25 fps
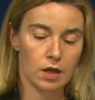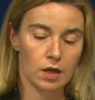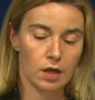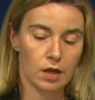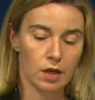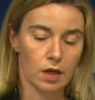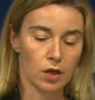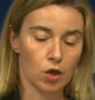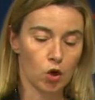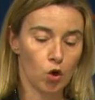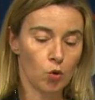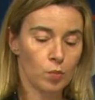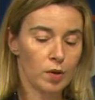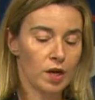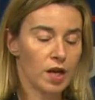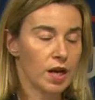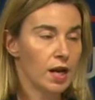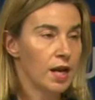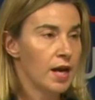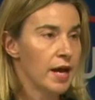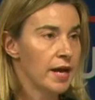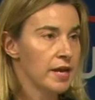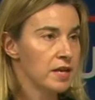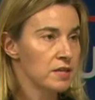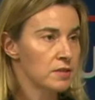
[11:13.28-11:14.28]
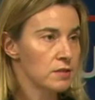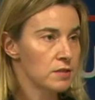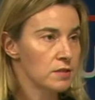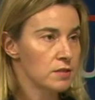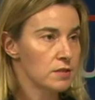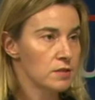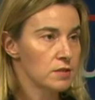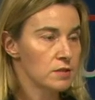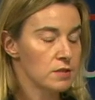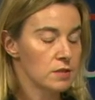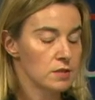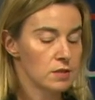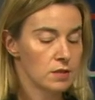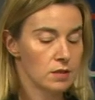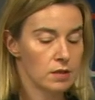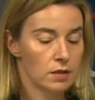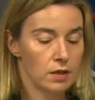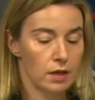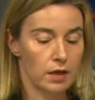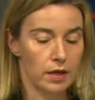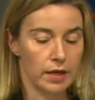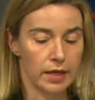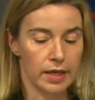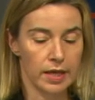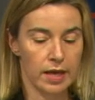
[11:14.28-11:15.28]
A global alliance
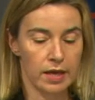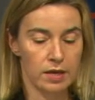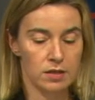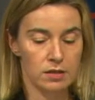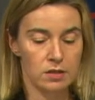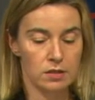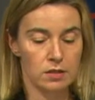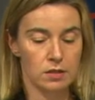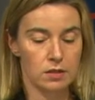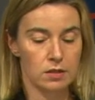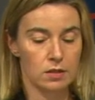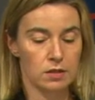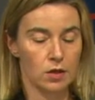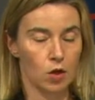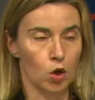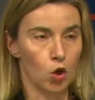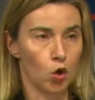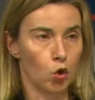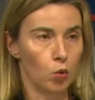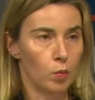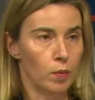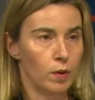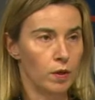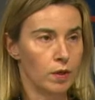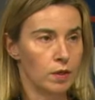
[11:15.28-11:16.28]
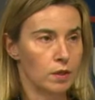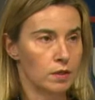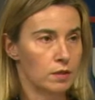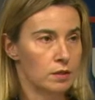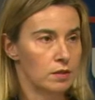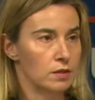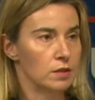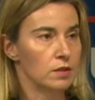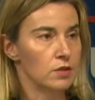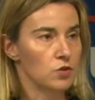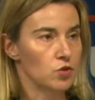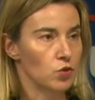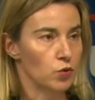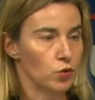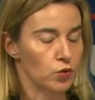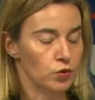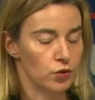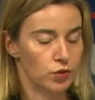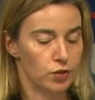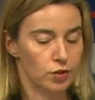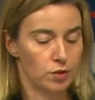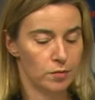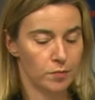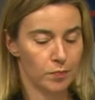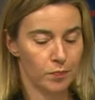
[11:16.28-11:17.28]
against global disorder.
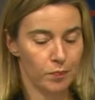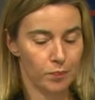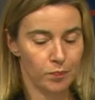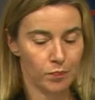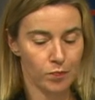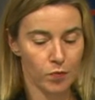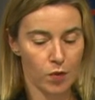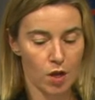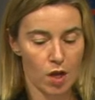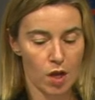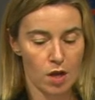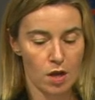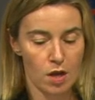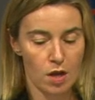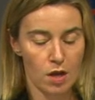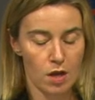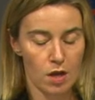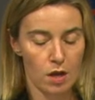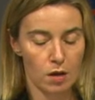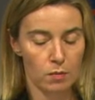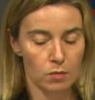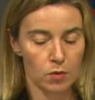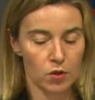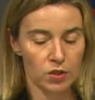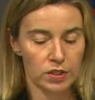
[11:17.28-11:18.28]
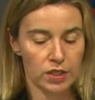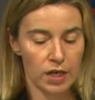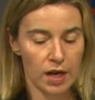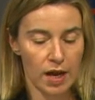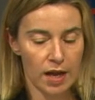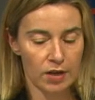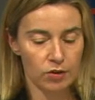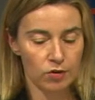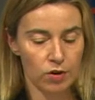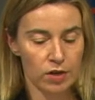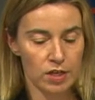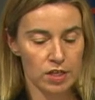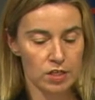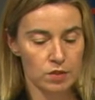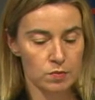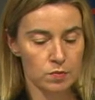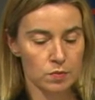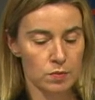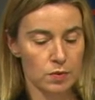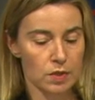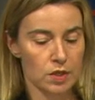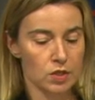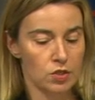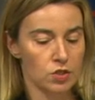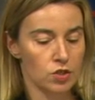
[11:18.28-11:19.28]
Multilateralism
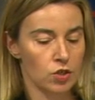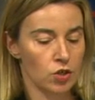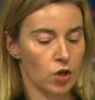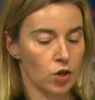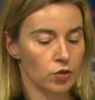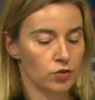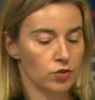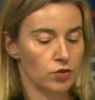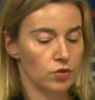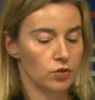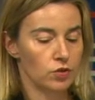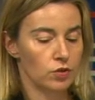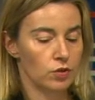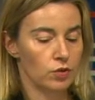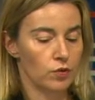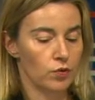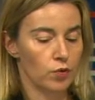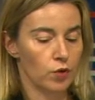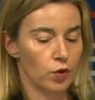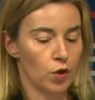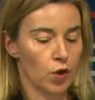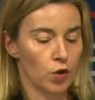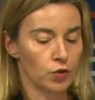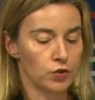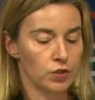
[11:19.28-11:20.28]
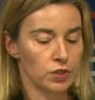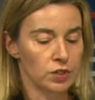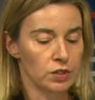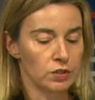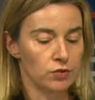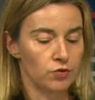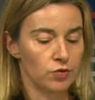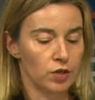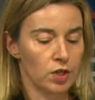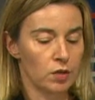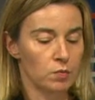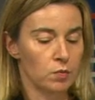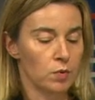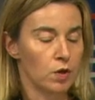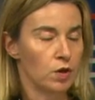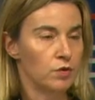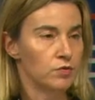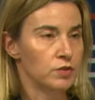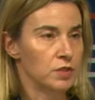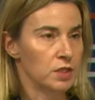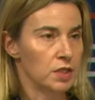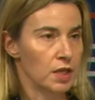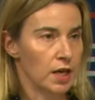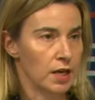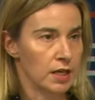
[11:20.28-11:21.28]
is not the forgotten dream of
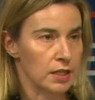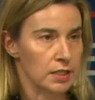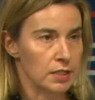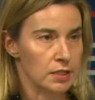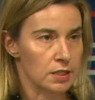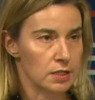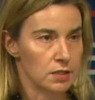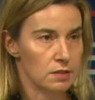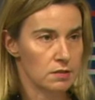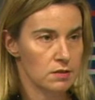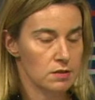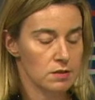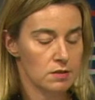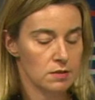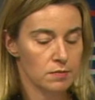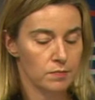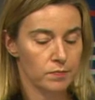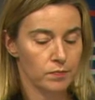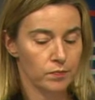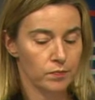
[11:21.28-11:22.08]
the 90s.